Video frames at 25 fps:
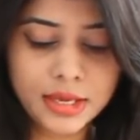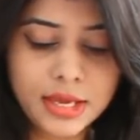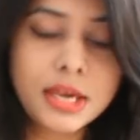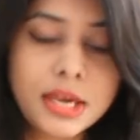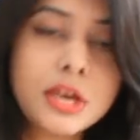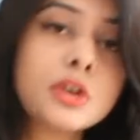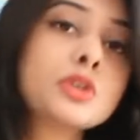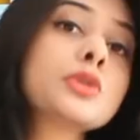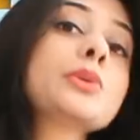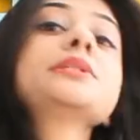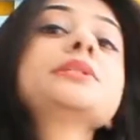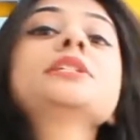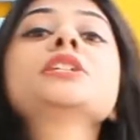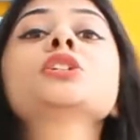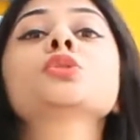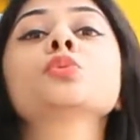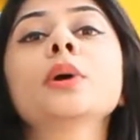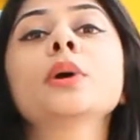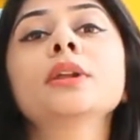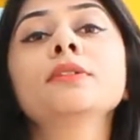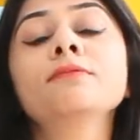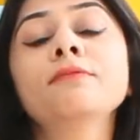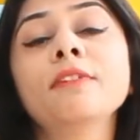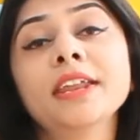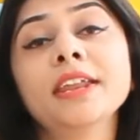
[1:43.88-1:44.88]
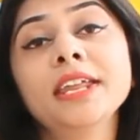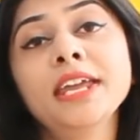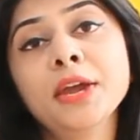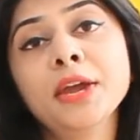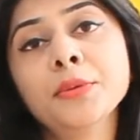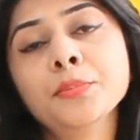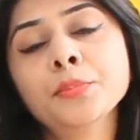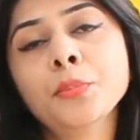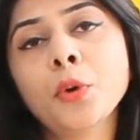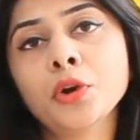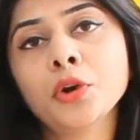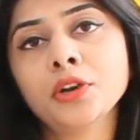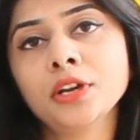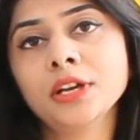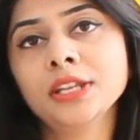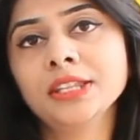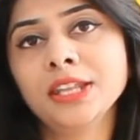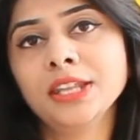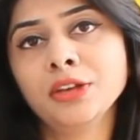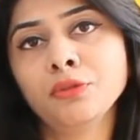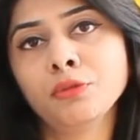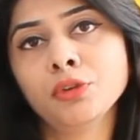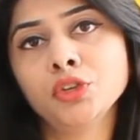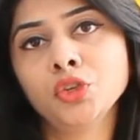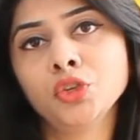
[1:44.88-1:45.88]
This is one very important
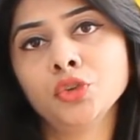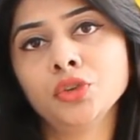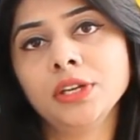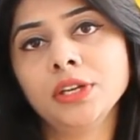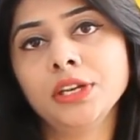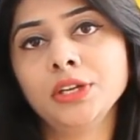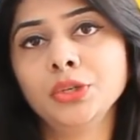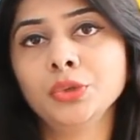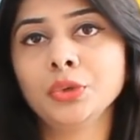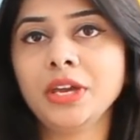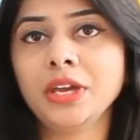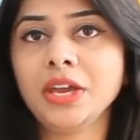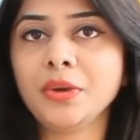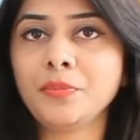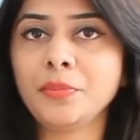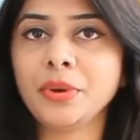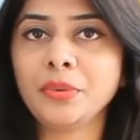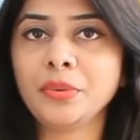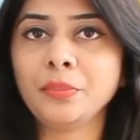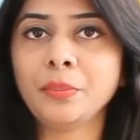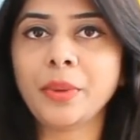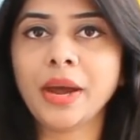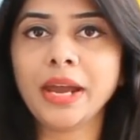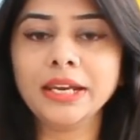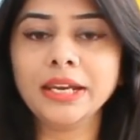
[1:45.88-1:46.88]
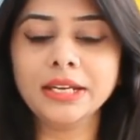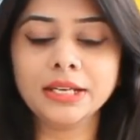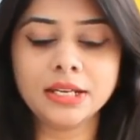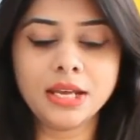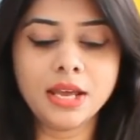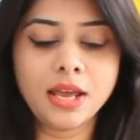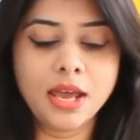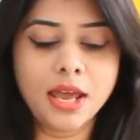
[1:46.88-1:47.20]
thing which you need to keep in mind.